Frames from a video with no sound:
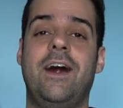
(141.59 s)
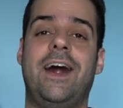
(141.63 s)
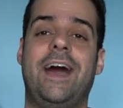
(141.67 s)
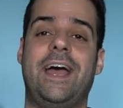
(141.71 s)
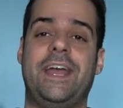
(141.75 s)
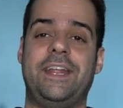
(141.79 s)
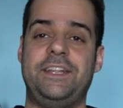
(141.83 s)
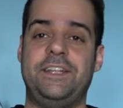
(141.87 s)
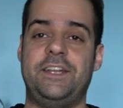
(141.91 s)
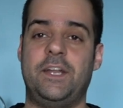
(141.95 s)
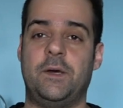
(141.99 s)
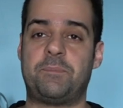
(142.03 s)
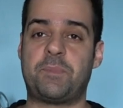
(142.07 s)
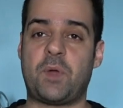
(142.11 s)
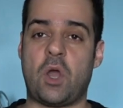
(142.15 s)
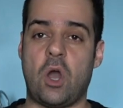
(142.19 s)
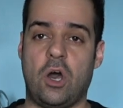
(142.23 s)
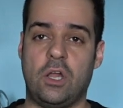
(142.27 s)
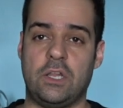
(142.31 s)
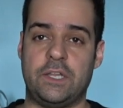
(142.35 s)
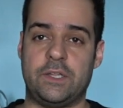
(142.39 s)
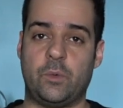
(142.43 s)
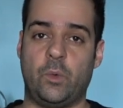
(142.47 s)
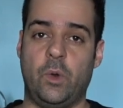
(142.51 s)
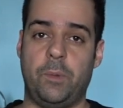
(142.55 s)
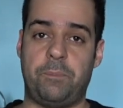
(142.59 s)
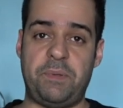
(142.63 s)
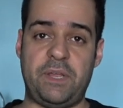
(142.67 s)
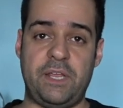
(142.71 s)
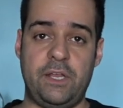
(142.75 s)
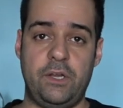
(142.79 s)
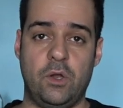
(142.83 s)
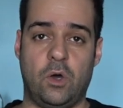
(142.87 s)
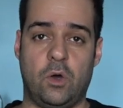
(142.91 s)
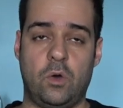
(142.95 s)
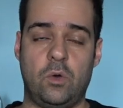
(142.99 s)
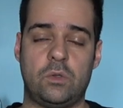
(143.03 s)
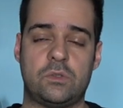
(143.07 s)
I ended up calling
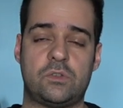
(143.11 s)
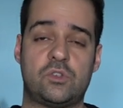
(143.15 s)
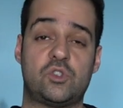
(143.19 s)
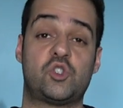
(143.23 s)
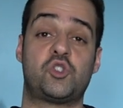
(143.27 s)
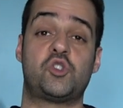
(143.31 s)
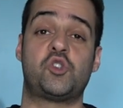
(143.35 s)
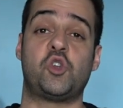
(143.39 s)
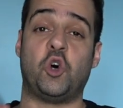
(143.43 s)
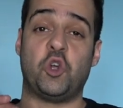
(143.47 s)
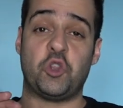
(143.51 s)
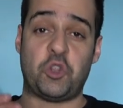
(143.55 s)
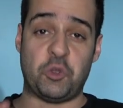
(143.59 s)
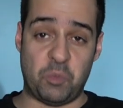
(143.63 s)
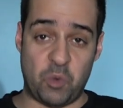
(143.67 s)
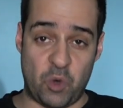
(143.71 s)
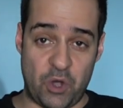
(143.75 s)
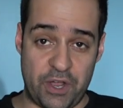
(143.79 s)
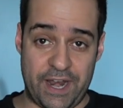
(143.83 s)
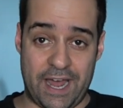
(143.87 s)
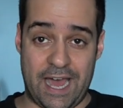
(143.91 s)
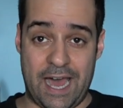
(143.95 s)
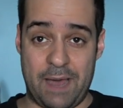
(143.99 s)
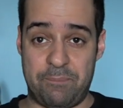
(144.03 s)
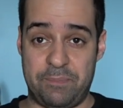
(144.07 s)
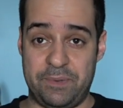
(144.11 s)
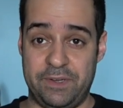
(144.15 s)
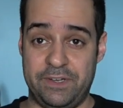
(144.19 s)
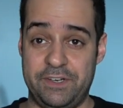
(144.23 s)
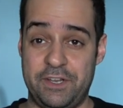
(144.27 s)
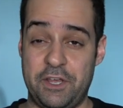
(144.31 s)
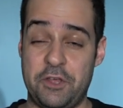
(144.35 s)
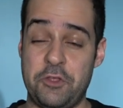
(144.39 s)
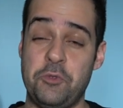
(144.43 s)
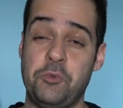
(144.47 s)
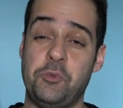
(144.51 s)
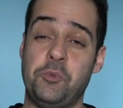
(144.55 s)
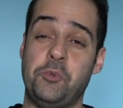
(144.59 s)
Rapido, told them what
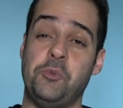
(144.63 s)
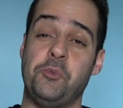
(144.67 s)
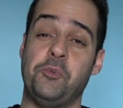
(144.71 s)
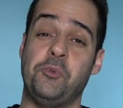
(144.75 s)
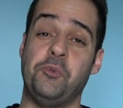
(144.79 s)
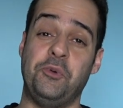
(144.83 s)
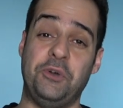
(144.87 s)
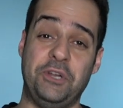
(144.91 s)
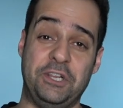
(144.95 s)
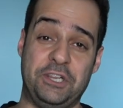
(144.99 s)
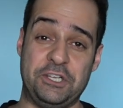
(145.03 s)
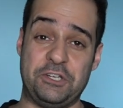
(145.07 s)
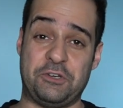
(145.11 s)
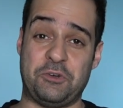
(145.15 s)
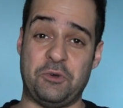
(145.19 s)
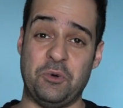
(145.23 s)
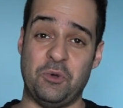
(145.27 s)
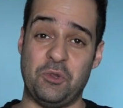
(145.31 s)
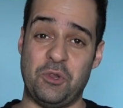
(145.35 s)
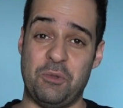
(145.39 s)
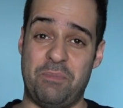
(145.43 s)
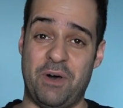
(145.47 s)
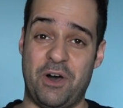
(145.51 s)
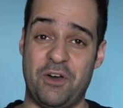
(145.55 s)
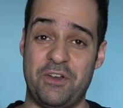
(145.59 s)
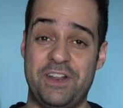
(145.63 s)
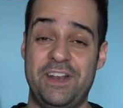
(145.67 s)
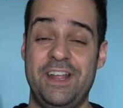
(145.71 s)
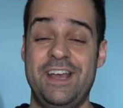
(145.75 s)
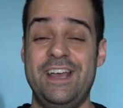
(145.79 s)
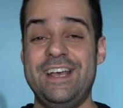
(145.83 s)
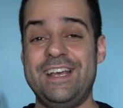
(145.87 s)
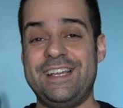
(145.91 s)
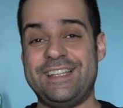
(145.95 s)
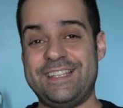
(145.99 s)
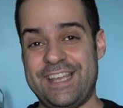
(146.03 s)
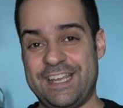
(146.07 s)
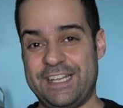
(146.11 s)
happened really cool about it.
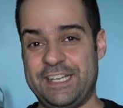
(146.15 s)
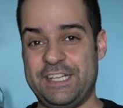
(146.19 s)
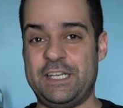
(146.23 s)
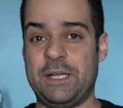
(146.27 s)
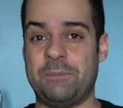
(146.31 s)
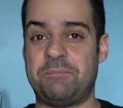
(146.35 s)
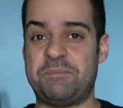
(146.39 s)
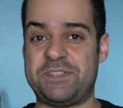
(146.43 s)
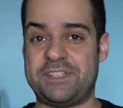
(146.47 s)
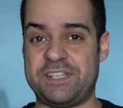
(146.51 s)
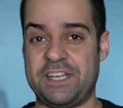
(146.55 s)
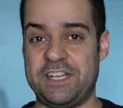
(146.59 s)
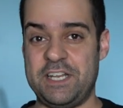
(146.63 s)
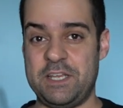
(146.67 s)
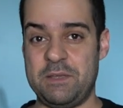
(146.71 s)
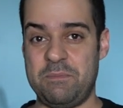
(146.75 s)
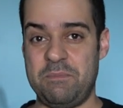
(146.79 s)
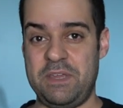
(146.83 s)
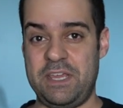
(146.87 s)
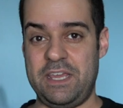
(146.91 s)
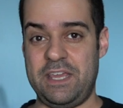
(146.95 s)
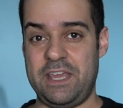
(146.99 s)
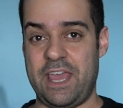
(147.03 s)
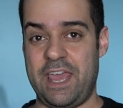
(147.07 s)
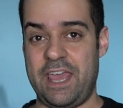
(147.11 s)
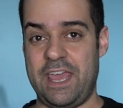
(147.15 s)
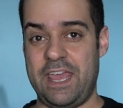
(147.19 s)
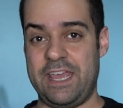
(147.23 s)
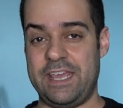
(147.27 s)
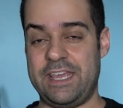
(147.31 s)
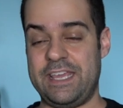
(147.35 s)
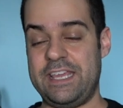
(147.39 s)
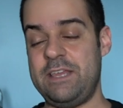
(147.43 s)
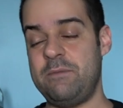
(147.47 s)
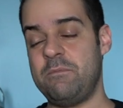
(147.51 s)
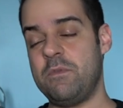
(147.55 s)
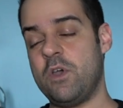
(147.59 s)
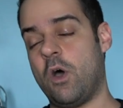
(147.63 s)
They ended up sending me
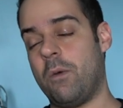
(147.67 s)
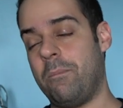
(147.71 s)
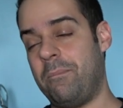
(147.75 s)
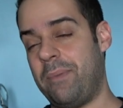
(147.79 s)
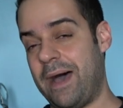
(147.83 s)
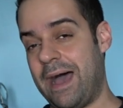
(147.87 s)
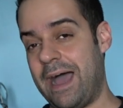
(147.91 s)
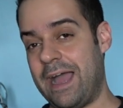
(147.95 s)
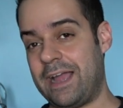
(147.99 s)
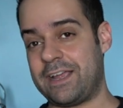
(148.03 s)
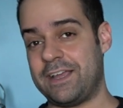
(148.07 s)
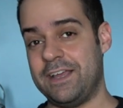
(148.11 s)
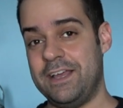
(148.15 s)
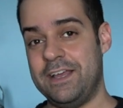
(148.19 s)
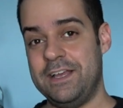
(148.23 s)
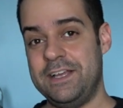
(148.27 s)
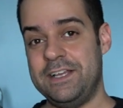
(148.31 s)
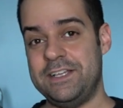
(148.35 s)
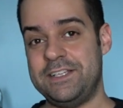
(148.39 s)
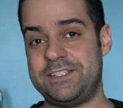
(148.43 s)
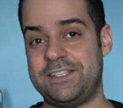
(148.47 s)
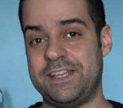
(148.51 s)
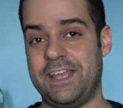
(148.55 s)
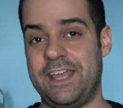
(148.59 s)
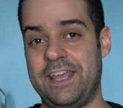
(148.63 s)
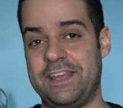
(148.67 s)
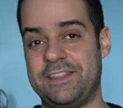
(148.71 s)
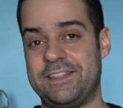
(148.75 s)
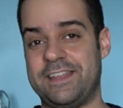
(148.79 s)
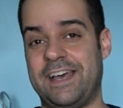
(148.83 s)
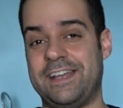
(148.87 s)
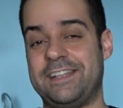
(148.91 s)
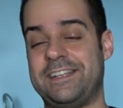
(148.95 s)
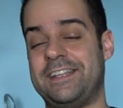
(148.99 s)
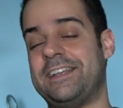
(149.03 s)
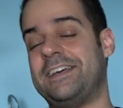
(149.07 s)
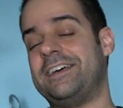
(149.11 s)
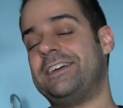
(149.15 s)
a email back saying
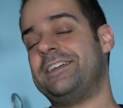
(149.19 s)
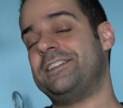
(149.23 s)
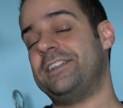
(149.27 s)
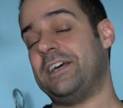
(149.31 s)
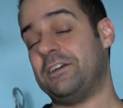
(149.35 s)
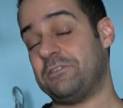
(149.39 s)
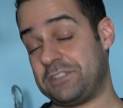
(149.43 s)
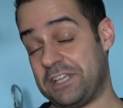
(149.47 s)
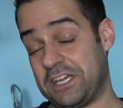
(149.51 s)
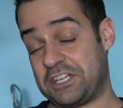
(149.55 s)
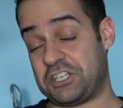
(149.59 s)
that that was